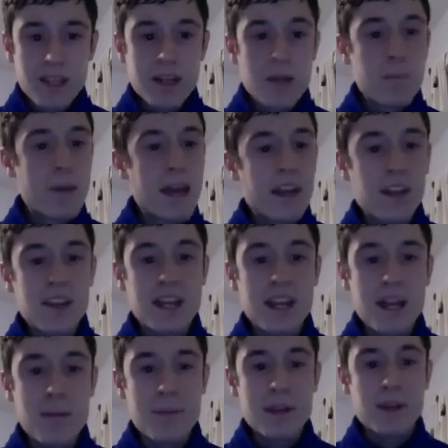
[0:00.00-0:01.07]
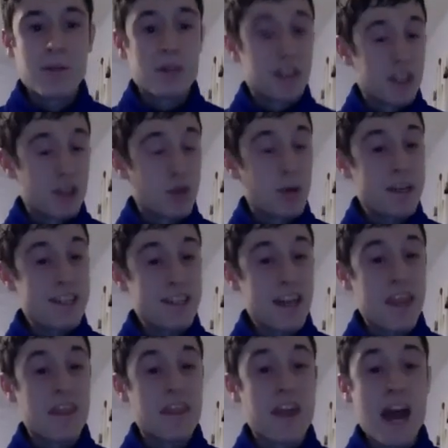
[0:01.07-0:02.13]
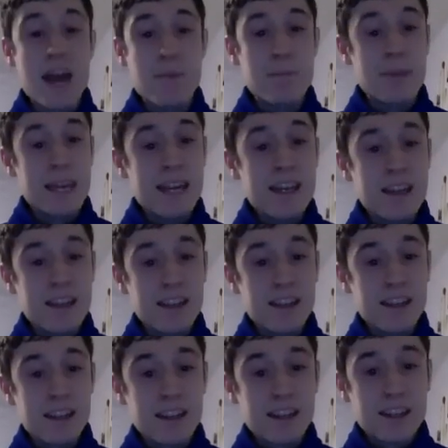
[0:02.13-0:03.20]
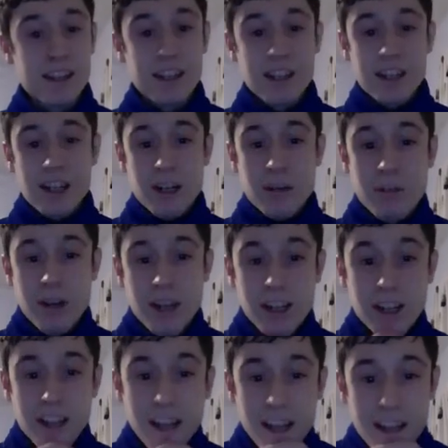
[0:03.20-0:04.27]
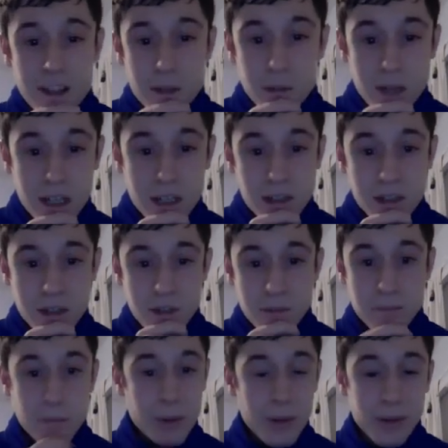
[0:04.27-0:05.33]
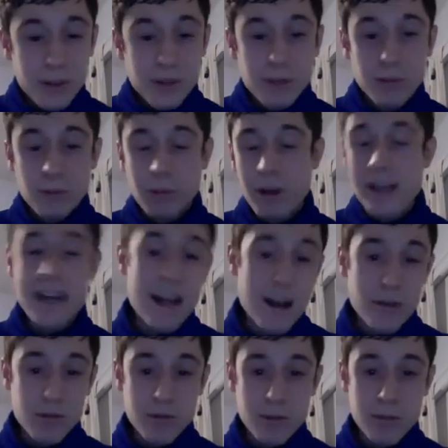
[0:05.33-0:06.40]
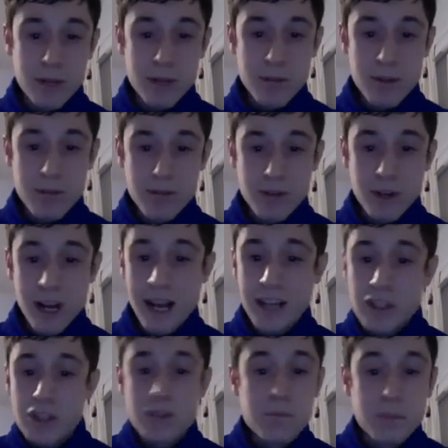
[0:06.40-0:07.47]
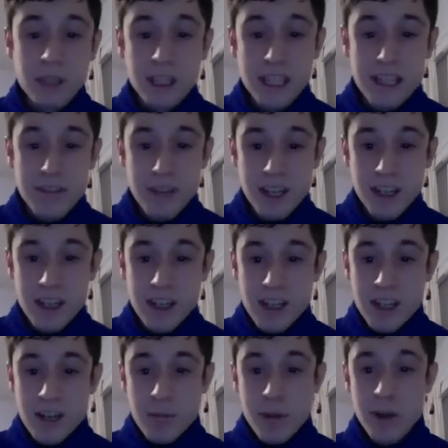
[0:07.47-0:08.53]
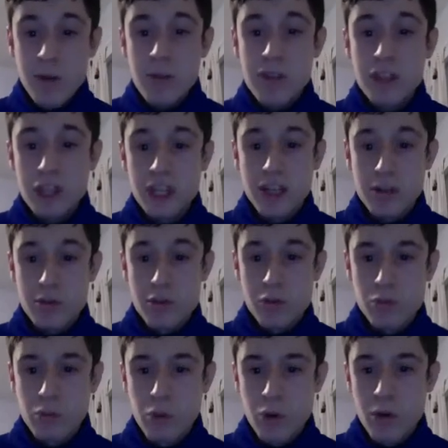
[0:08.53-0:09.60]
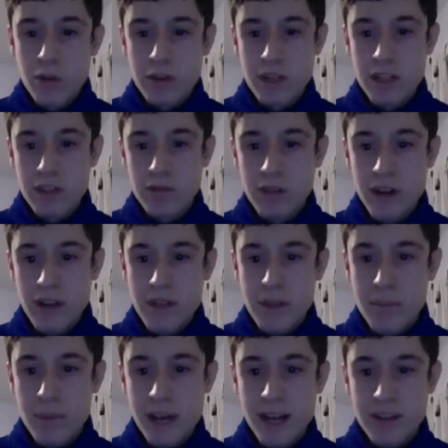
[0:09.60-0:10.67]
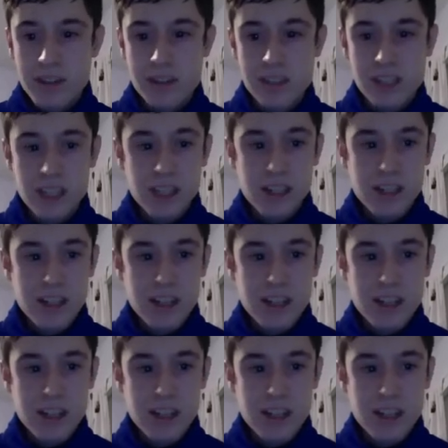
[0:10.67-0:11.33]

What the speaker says: A battle that epic with a twist that big? Well, I had the rug pulled right out from under my foot. I couldn't believe it. My whole theater was roaring throughout the battle scene.